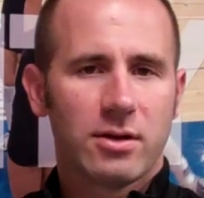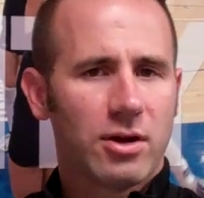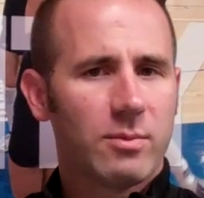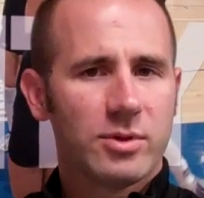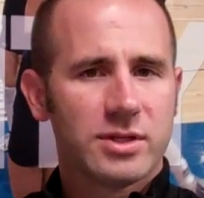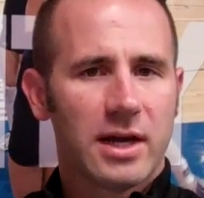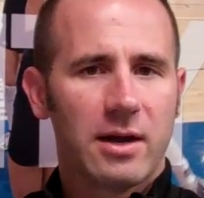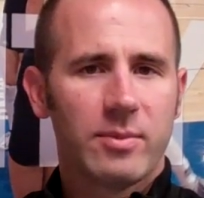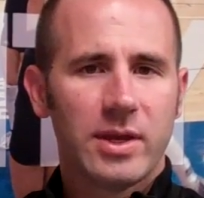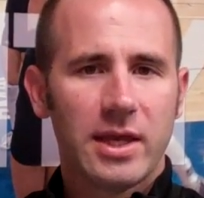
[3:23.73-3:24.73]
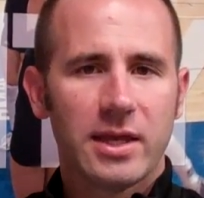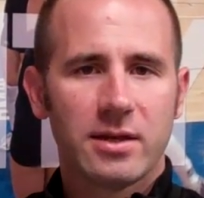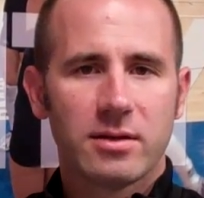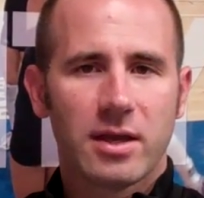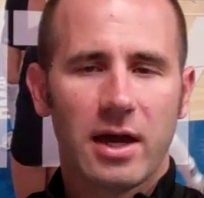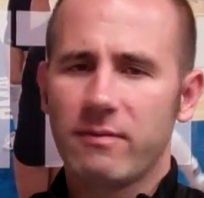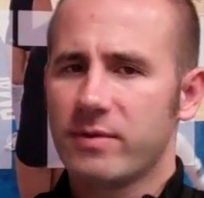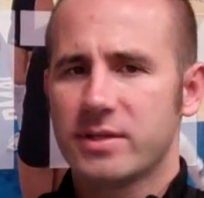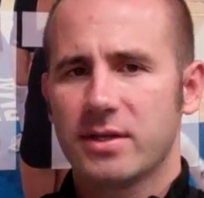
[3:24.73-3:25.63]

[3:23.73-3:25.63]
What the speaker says: incredible job in conference.